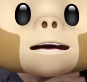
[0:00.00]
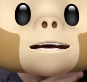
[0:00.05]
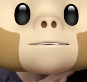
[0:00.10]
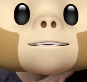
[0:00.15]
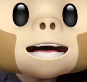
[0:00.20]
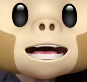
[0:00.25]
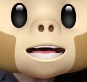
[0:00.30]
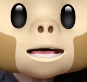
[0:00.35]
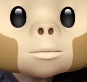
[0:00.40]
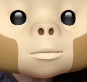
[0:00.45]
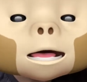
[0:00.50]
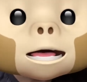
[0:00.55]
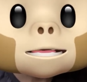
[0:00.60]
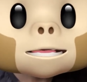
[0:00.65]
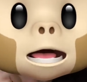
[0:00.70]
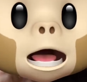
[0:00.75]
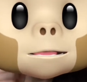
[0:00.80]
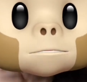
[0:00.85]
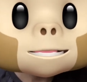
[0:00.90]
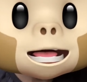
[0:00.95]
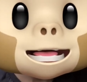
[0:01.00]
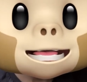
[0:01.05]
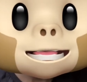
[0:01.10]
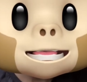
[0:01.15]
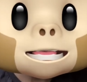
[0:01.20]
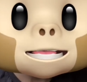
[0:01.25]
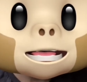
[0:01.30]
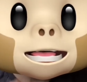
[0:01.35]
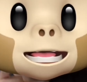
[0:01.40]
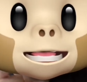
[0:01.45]
Next one, I'm not
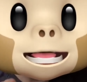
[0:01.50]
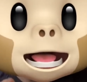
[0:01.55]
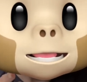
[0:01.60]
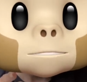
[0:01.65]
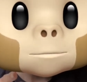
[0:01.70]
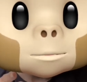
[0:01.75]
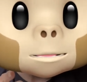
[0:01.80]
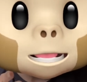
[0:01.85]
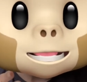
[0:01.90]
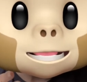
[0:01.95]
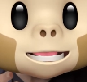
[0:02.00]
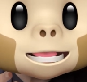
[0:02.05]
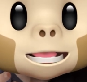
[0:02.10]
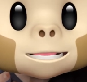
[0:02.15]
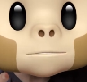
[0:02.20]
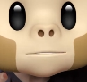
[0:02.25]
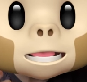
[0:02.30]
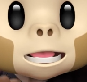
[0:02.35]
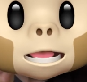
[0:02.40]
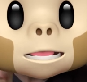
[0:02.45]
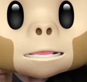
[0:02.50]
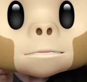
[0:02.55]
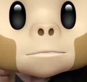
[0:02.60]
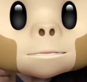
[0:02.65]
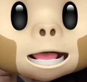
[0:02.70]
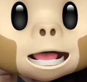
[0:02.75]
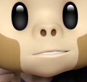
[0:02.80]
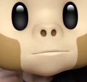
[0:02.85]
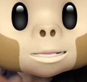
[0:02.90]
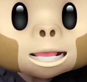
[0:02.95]
gonna elaborate him,
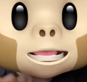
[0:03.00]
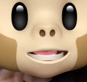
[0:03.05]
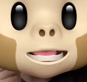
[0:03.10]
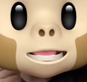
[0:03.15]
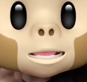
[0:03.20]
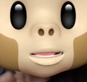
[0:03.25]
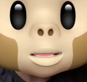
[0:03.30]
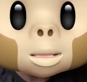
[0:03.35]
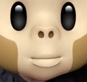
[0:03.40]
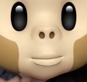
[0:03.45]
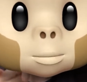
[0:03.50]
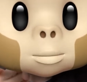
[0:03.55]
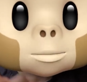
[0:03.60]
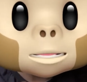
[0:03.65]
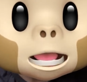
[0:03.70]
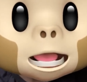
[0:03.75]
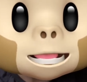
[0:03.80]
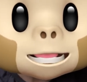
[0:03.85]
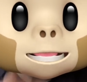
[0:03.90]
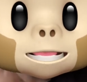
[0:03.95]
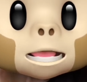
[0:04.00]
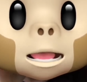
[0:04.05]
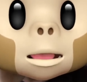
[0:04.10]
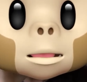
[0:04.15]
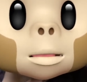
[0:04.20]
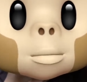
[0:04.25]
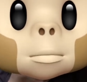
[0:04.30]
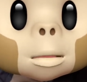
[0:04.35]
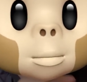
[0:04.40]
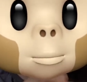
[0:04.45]
but I'm just gonna show you guys
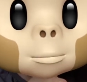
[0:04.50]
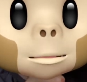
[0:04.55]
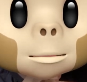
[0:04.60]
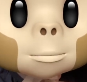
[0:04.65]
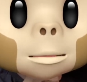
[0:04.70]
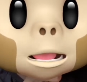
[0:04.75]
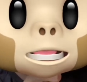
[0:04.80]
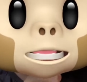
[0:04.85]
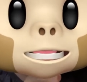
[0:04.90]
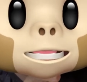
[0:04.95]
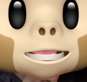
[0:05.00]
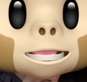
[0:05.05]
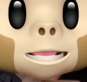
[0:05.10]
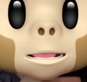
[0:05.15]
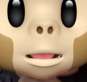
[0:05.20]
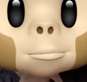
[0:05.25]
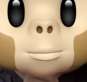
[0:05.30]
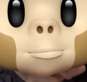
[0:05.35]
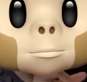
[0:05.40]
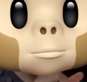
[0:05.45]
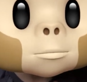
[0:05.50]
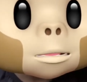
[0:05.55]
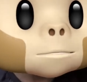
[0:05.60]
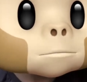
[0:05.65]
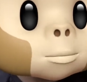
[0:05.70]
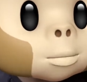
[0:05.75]
who it was. One